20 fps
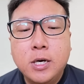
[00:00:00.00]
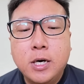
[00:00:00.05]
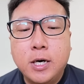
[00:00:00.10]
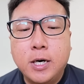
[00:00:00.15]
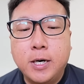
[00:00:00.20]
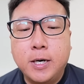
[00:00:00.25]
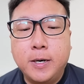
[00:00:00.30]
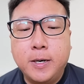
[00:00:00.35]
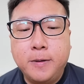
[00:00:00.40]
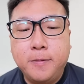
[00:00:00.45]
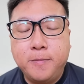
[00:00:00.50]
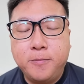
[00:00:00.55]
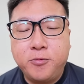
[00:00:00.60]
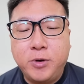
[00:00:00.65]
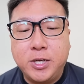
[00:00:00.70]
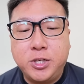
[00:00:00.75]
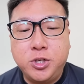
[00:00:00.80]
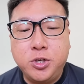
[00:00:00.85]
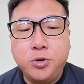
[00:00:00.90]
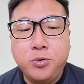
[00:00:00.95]

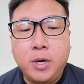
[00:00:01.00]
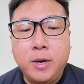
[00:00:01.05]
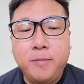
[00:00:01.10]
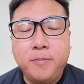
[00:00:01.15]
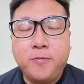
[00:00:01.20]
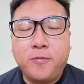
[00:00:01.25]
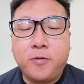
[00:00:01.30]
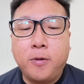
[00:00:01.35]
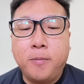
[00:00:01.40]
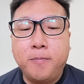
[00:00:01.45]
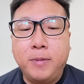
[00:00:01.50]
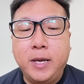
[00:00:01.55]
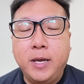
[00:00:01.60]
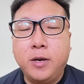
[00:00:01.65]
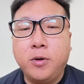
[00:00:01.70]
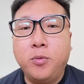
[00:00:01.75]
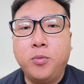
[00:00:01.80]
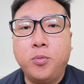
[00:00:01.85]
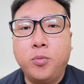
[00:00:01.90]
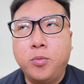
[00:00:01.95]
Reshiram from
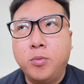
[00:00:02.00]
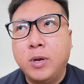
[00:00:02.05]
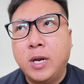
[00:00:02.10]
being